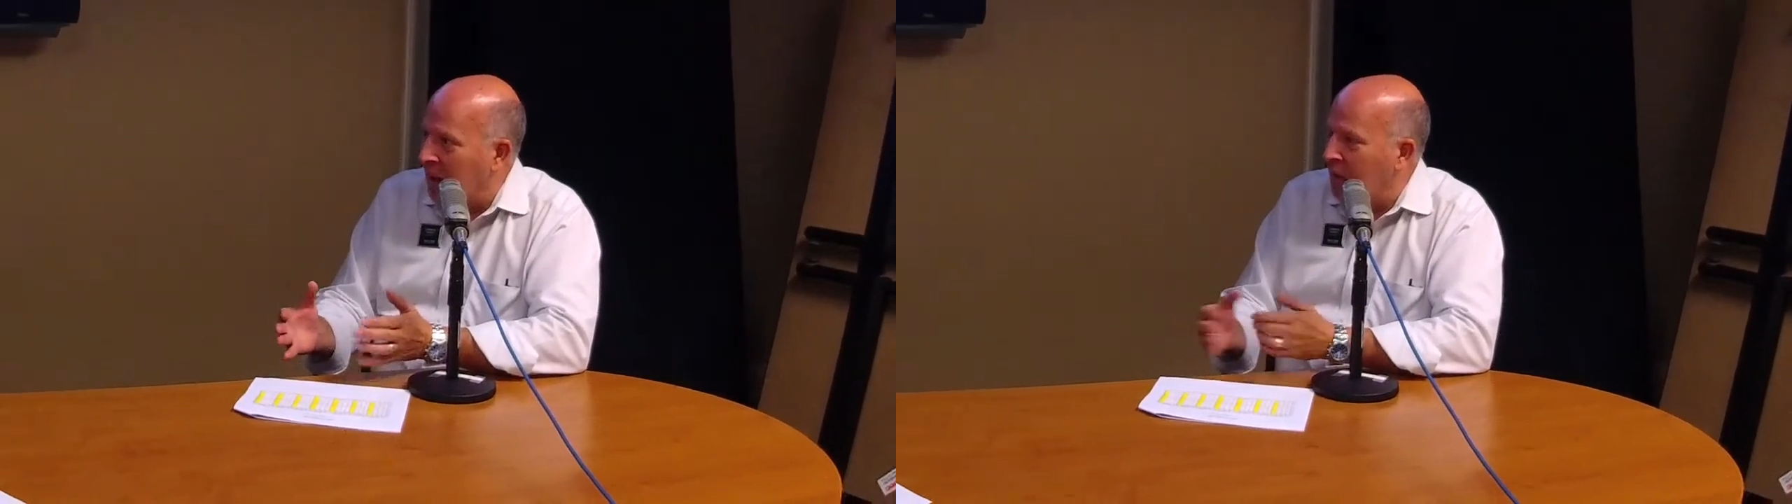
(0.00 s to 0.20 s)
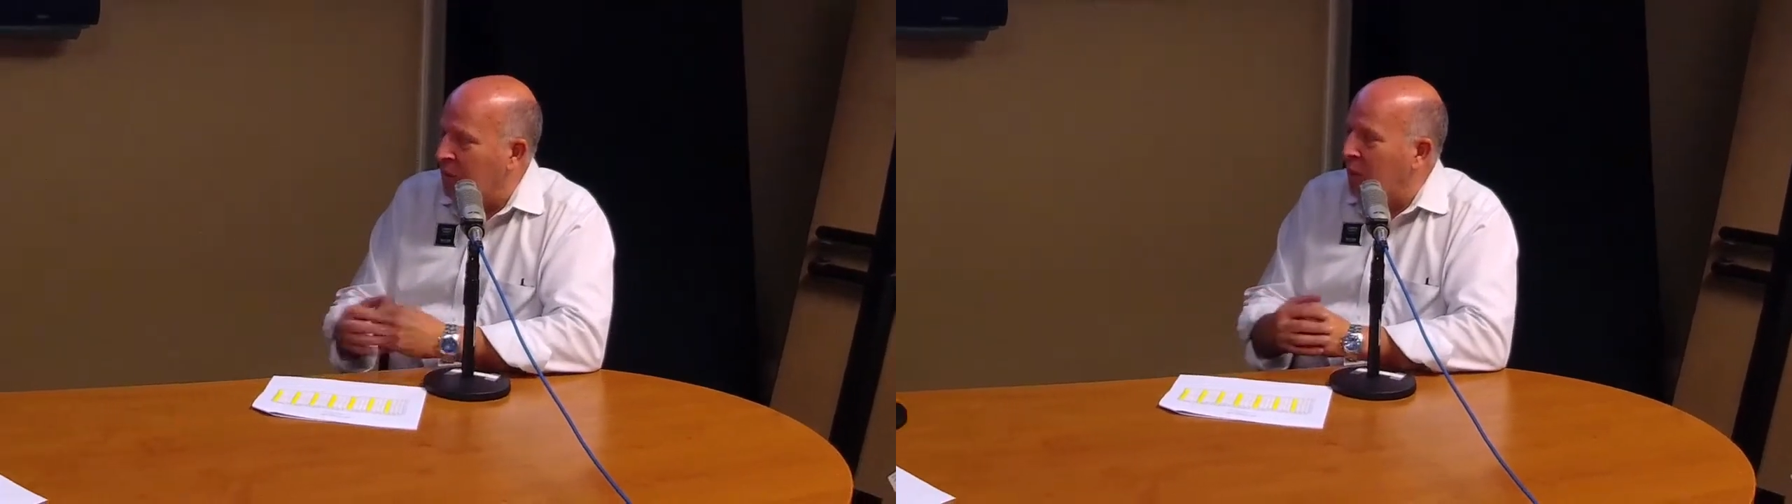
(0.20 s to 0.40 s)

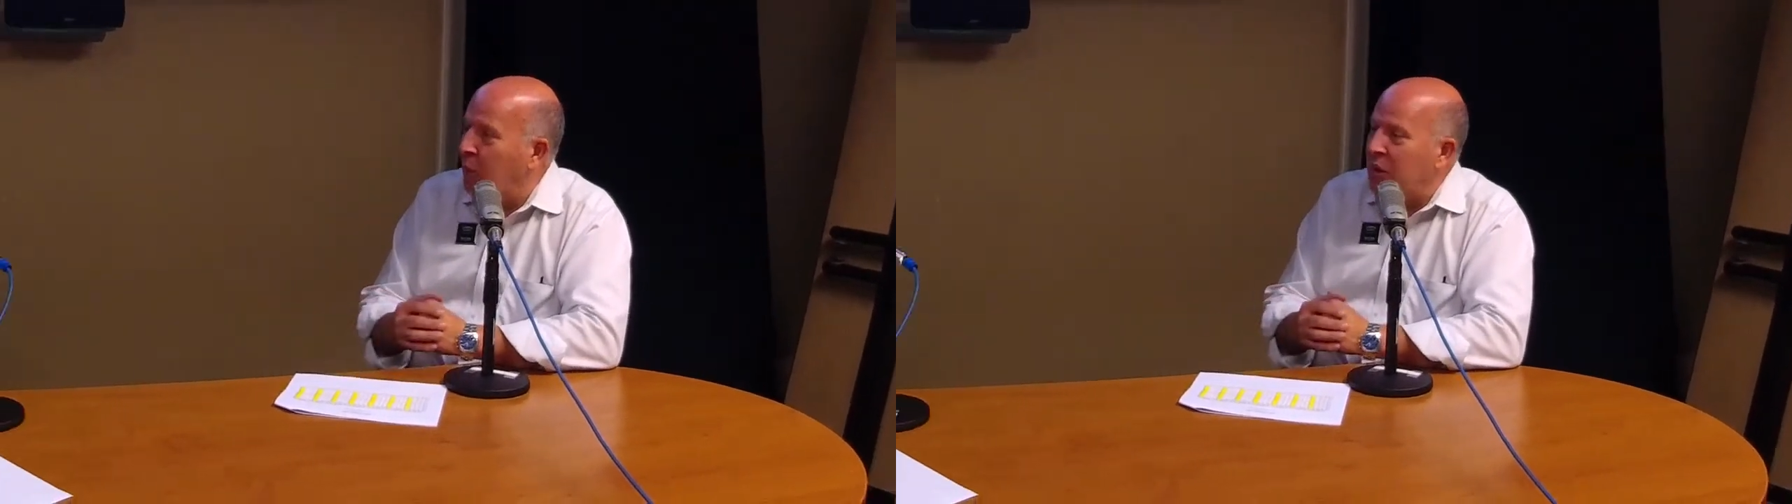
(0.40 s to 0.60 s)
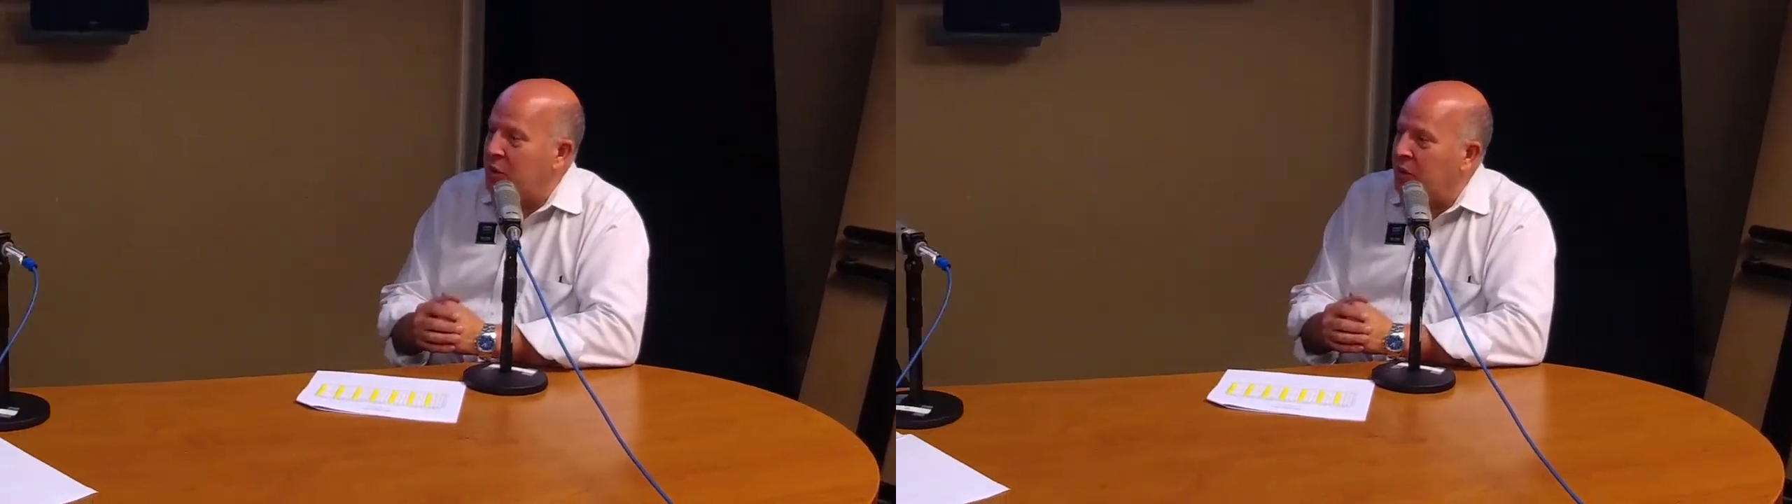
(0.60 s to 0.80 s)
and then
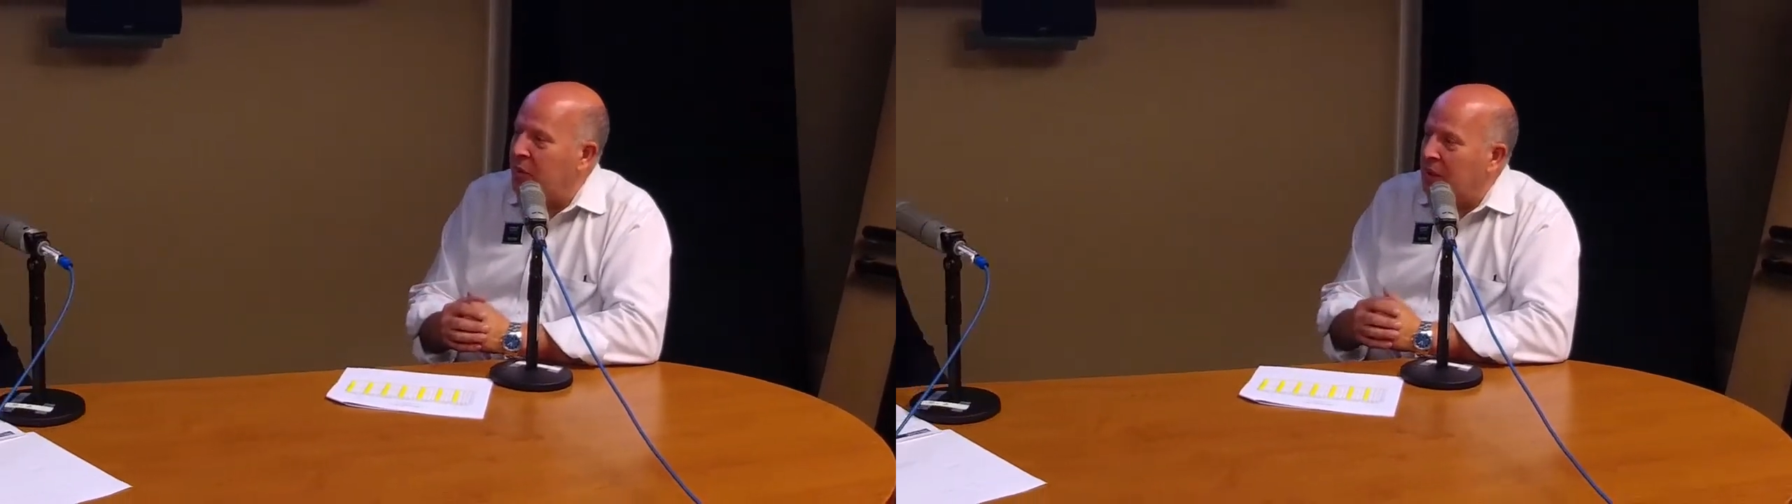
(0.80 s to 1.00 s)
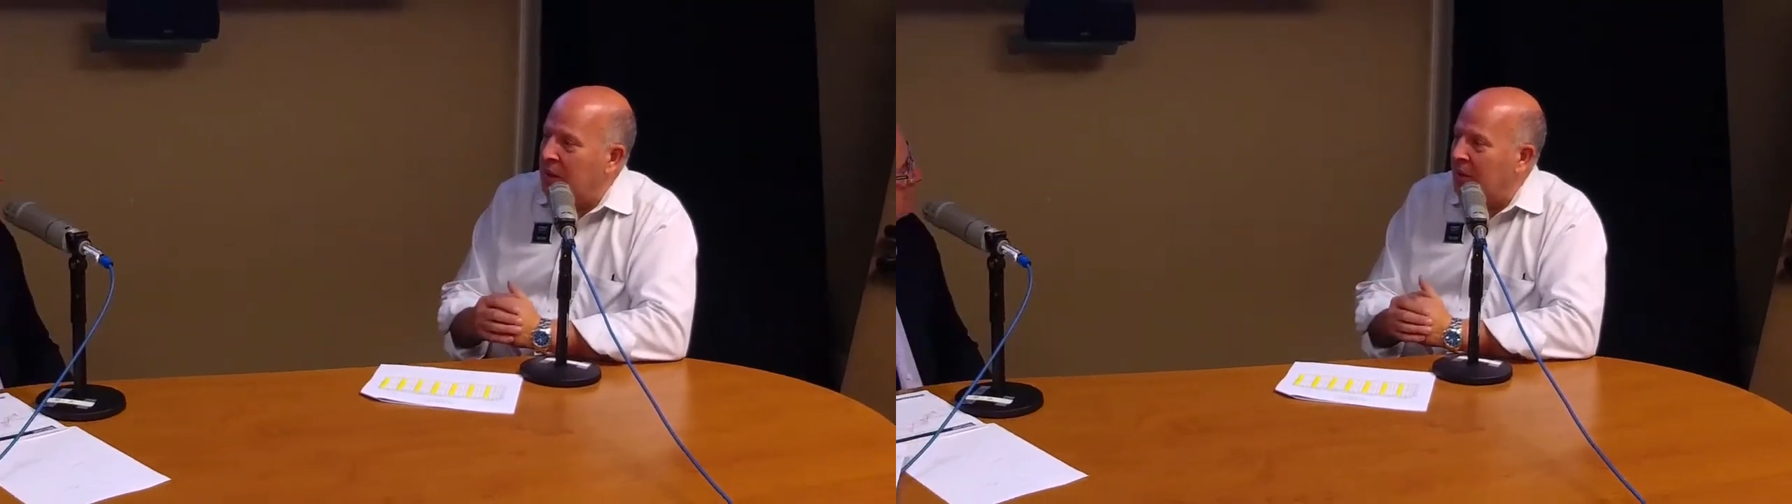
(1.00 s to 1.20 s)
we
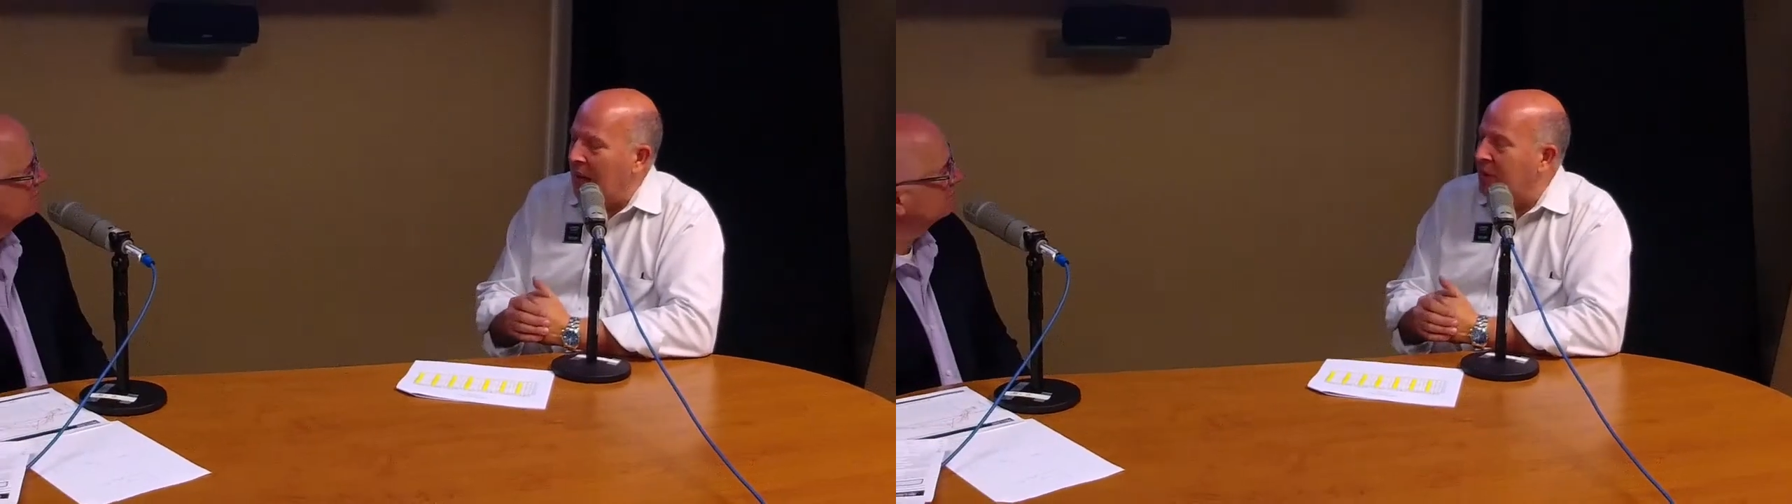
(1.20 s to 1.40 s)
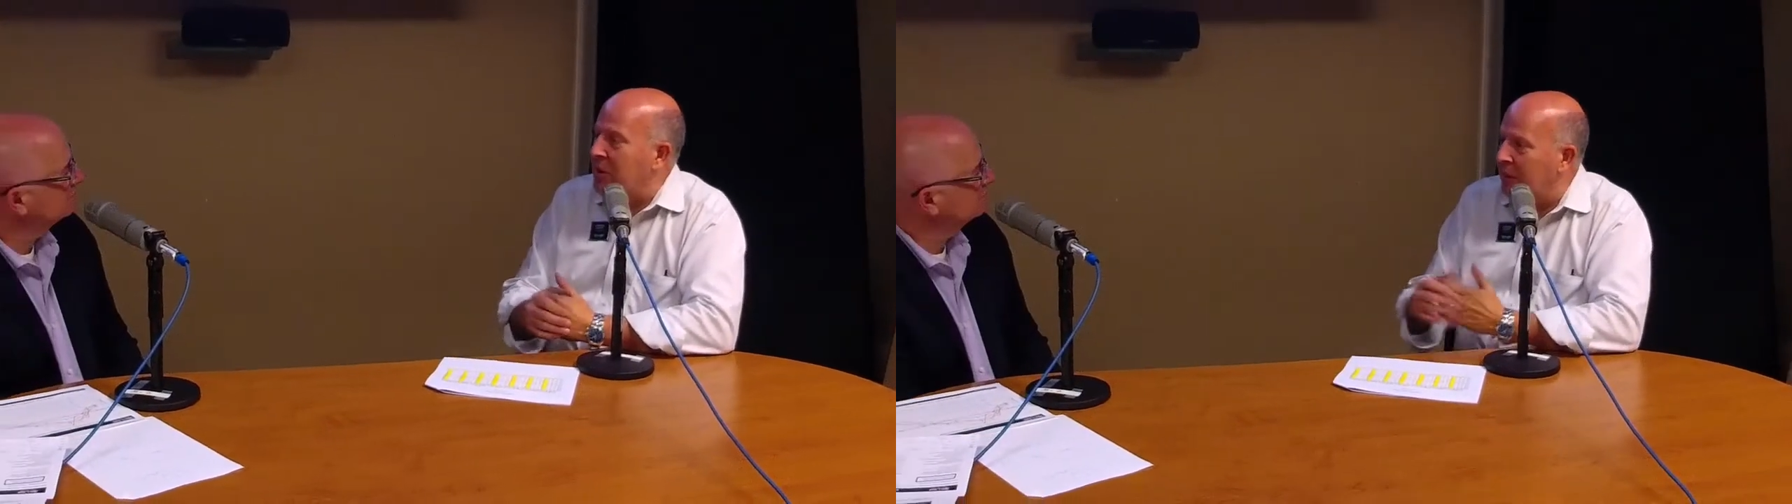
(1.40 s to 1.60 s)
do
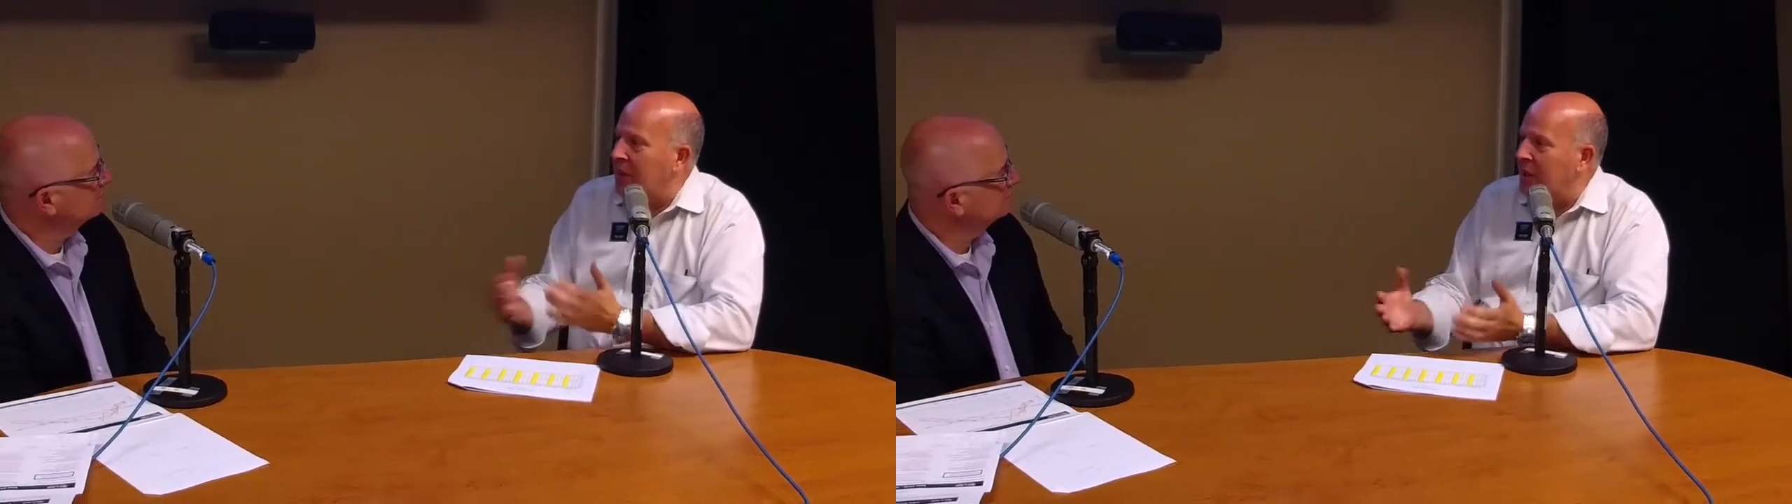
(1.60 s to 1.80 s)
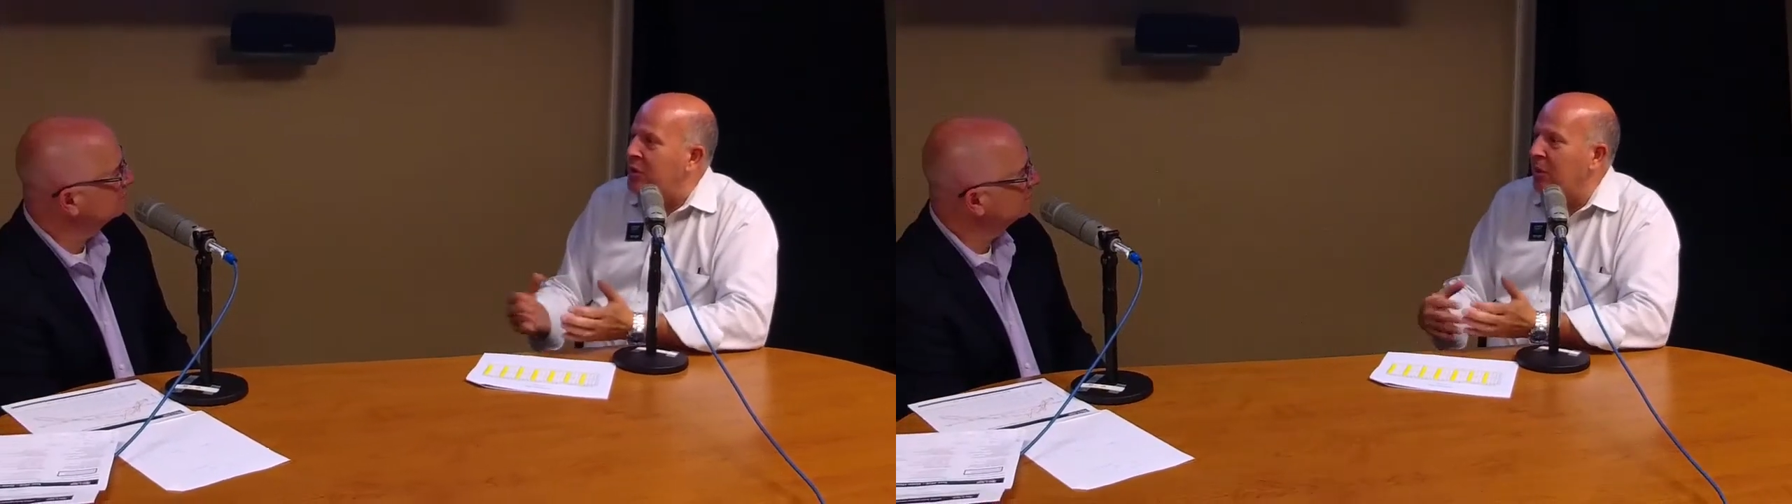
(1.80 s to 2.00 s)

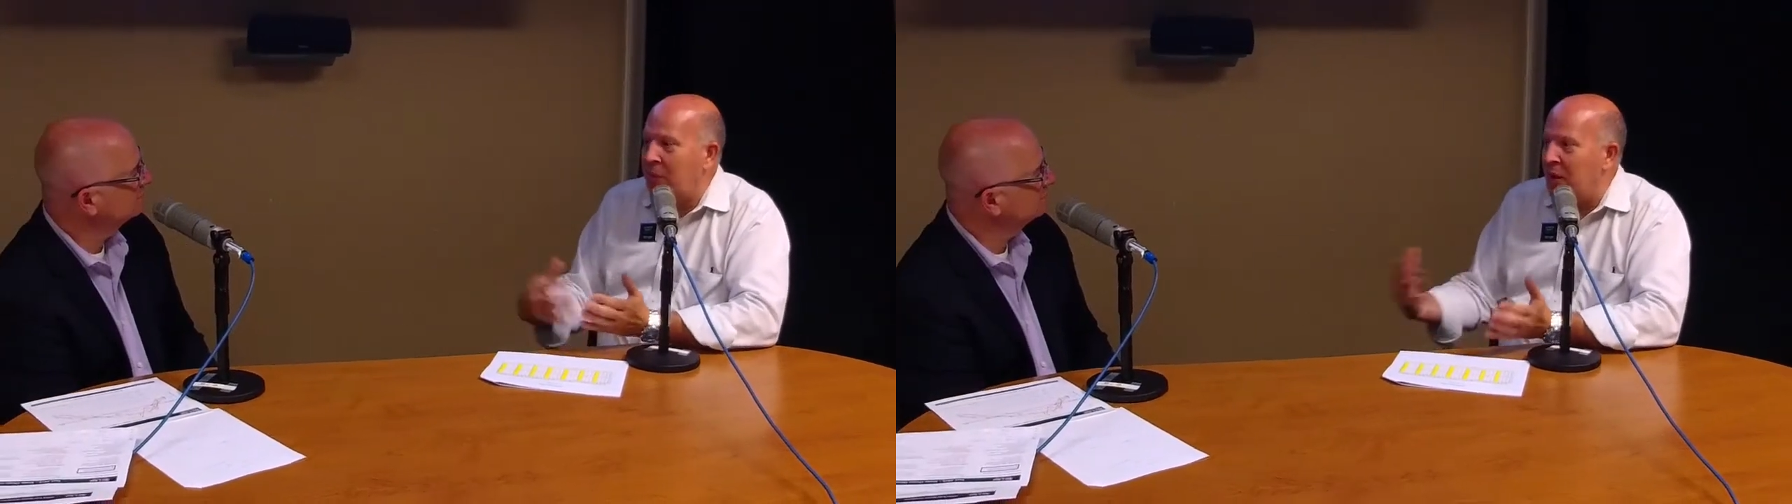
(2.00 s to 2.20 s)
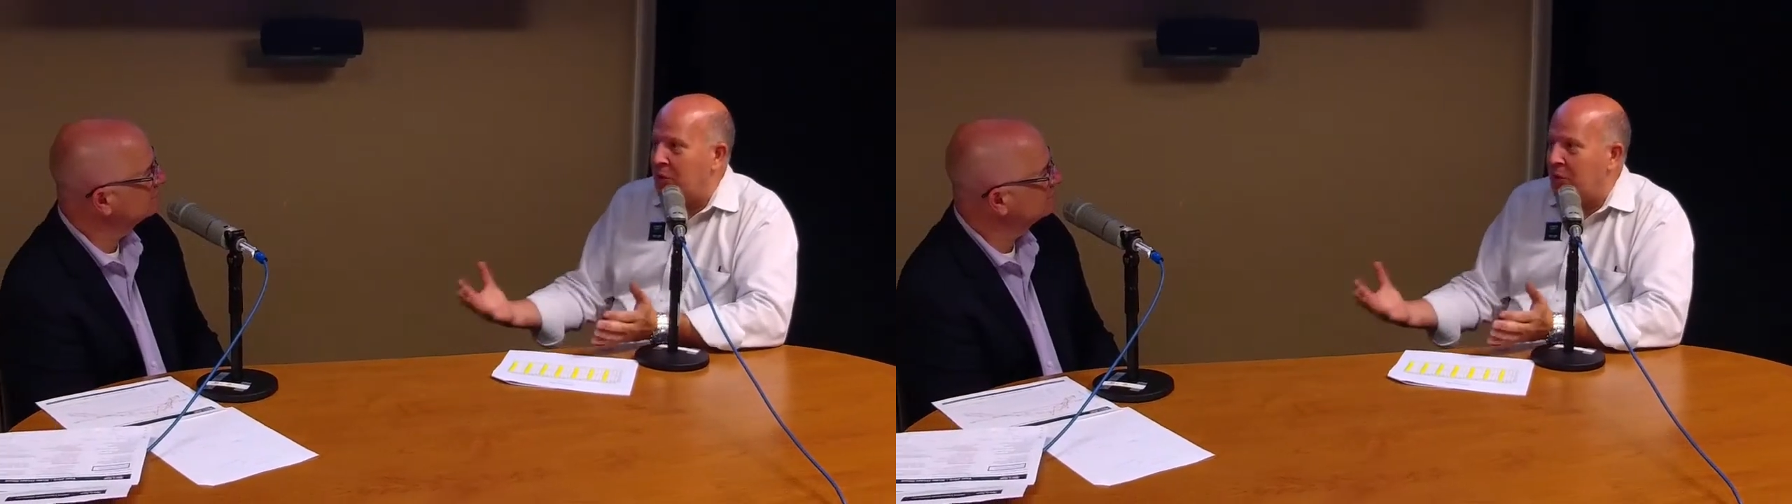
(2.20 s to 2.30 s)
activities to meet